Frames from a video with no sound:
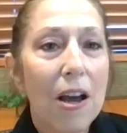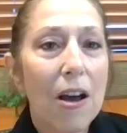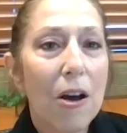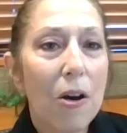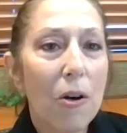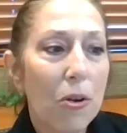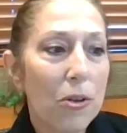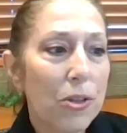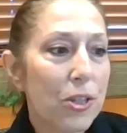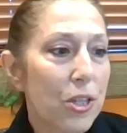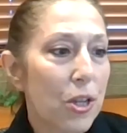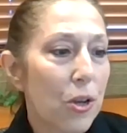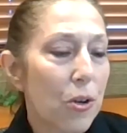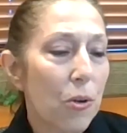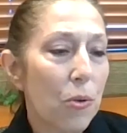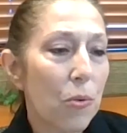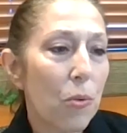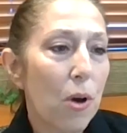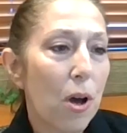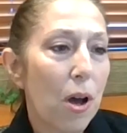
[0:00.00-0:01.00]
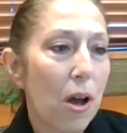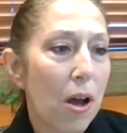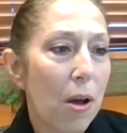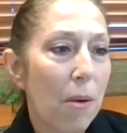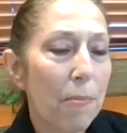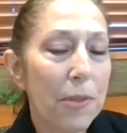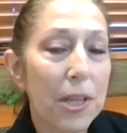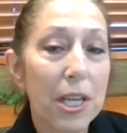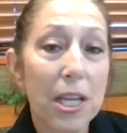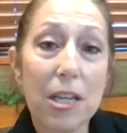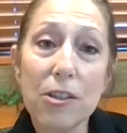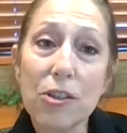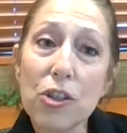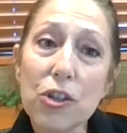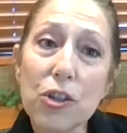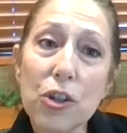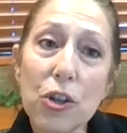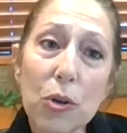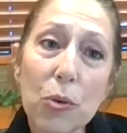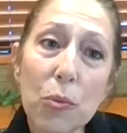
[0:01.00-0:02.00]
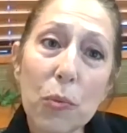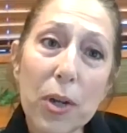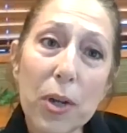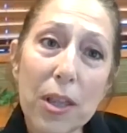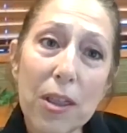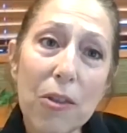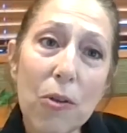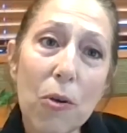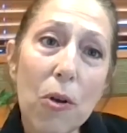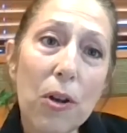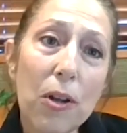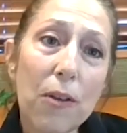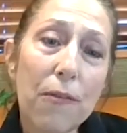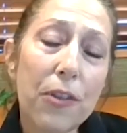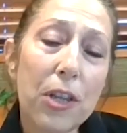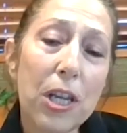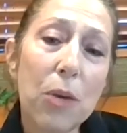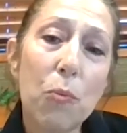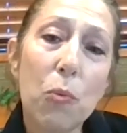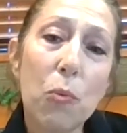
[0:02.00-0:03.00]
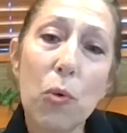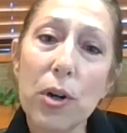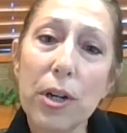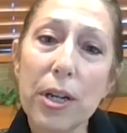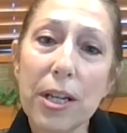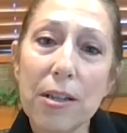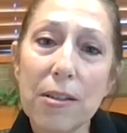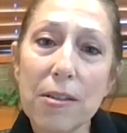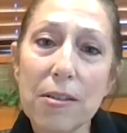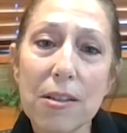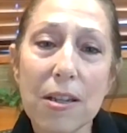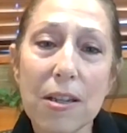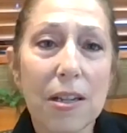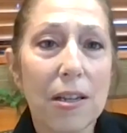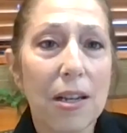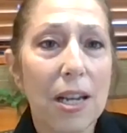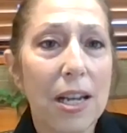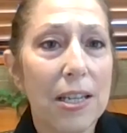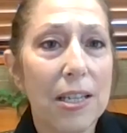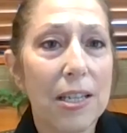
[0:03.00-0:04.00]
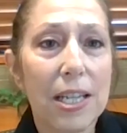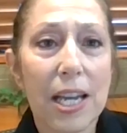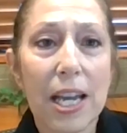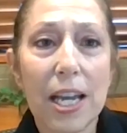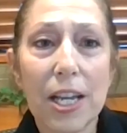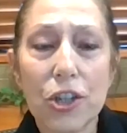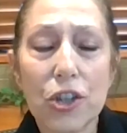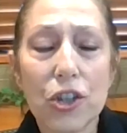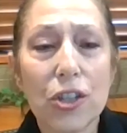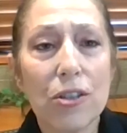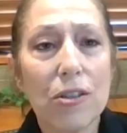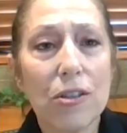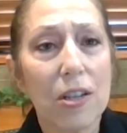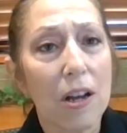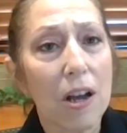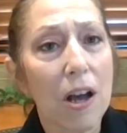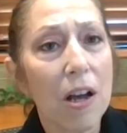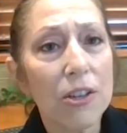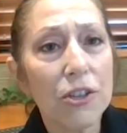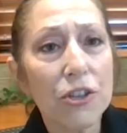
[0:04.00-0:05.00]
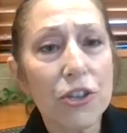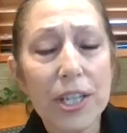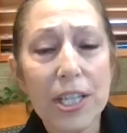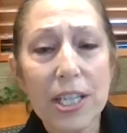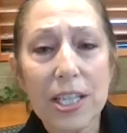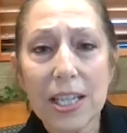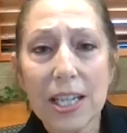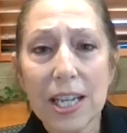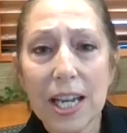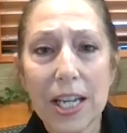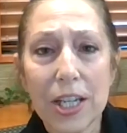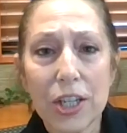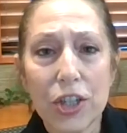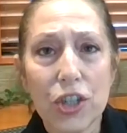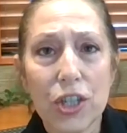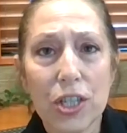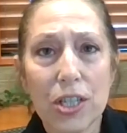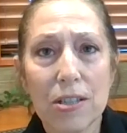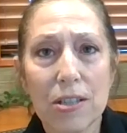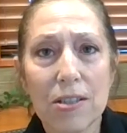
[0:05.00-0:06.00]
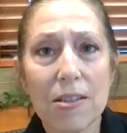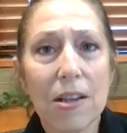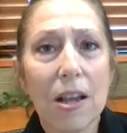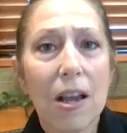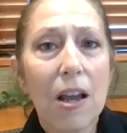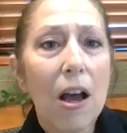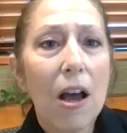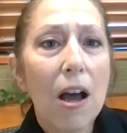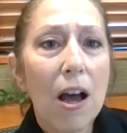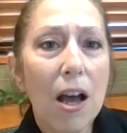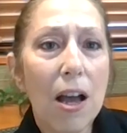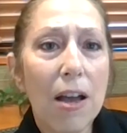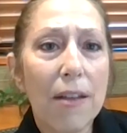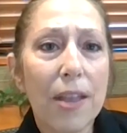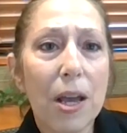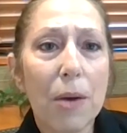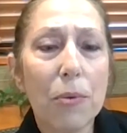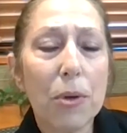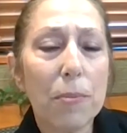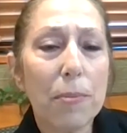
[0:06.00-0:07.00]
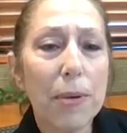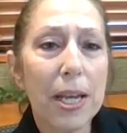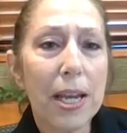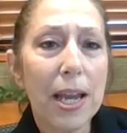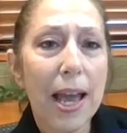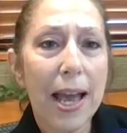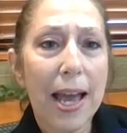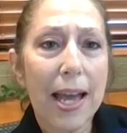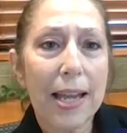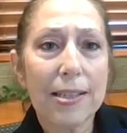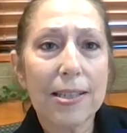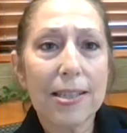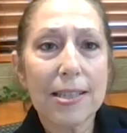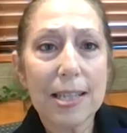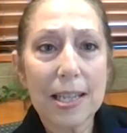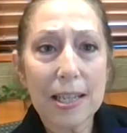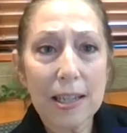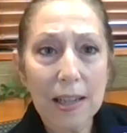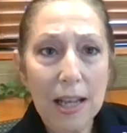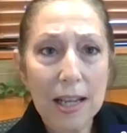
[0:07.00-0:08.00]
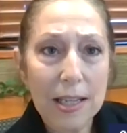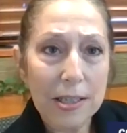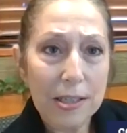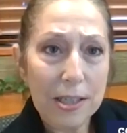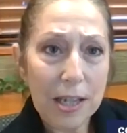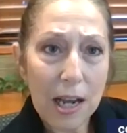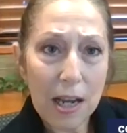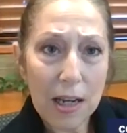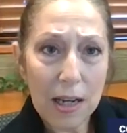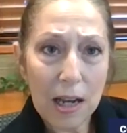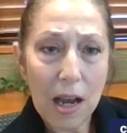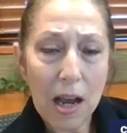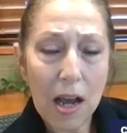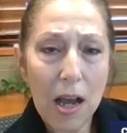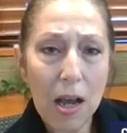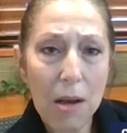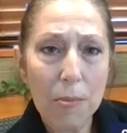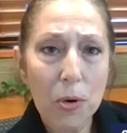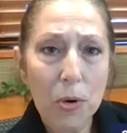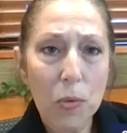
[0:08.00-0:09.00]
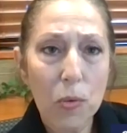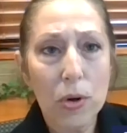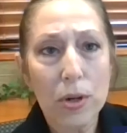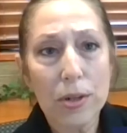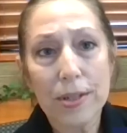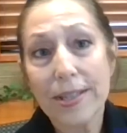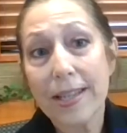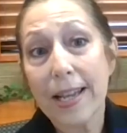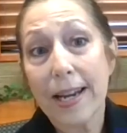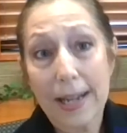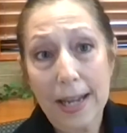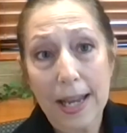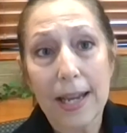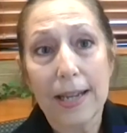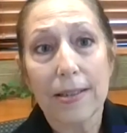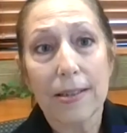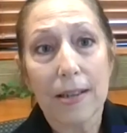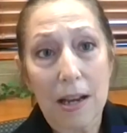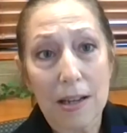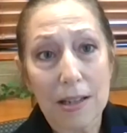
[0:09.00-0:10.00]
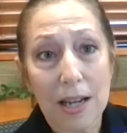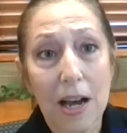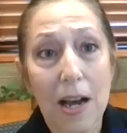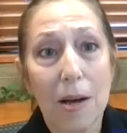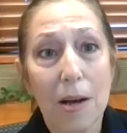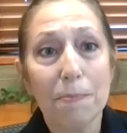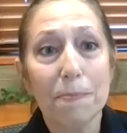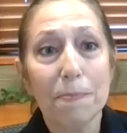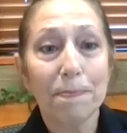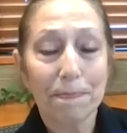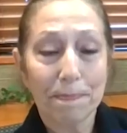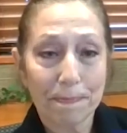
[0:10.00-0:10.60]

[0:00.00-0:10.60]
Also, the insert with all of the warnings and indications and contraindications. And that would be at cetylite.com or cetacaine.com.